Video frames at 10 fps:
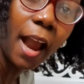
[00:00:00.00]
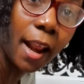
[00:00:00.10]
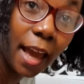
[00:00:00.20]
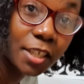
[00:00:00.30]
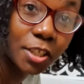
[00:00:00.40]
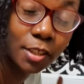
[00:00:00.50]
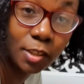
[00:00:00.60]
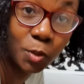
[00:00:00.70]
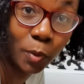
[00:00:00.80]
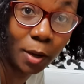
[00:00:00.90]
And actually,
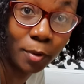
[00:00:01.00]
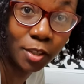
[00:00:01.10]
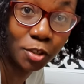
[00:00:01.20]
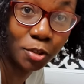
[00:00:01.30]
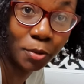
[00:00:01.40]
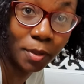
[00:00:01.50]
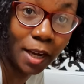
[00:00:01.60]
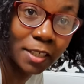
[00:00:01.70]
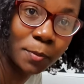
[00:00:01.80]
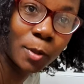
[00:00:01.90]
this is what I wanted to show you
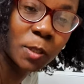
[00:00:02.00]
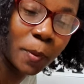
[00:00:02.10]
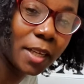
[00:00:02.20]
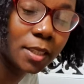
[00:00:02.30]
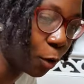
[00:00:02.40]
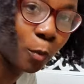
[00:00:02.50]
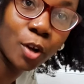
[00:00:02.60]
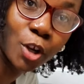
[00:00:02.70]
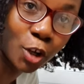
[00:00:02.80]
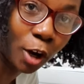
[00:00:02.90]
guys. Because basically,
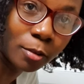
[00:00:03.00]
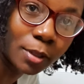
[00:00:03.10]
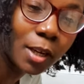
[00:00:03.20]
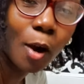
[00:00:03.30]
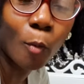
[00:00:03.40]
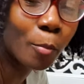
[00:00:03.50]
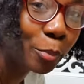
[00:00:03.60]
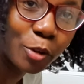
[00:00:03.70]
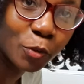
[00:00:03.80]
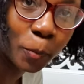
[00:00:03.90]
one
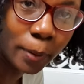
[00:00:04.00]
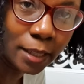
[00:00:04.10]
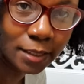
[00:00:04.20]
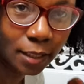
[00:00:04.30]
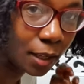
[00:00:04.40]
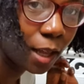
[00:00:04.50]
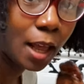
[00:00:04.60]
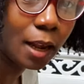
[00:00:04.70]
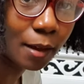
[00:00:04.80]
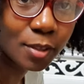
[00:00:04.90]
beautiful person
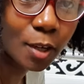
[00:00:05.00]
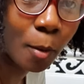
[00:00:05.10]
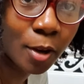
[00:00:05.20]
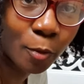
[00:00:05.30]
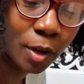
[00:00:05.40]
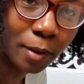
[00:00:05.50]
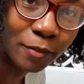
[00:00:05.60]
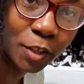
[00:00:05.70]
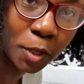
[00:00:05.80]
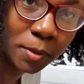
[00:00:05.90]
left a comment on one of my
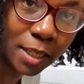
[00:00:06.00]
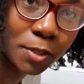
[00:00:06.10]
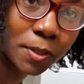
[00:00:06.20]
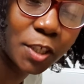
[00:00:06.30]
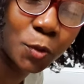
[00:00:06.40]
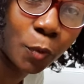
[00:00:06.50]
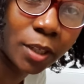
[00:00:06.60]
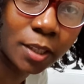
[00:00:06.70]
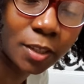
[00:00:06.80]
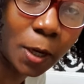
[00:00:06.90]
videos. And you said you
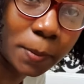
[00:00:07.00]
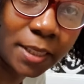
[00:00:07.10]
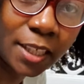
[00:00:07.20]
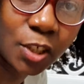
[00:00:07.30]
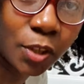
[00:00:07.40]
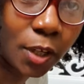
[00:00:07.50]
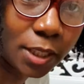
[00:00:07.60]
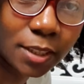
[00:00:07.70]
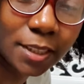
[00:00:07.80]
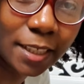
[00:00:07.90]
wanted an update on the
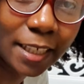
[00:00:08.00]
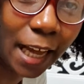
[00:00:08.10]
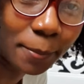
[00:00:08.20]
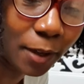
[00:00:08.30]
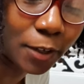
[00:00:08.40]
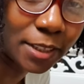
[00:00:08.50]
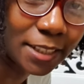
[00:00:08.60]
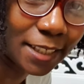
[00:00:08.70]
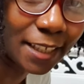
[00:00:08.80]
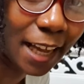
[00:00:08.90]
under
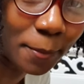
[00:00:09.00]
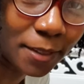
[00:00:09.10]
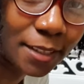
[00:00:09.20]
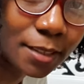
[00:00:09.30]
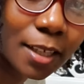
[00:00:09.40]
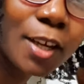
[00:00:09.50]
sink cabinet.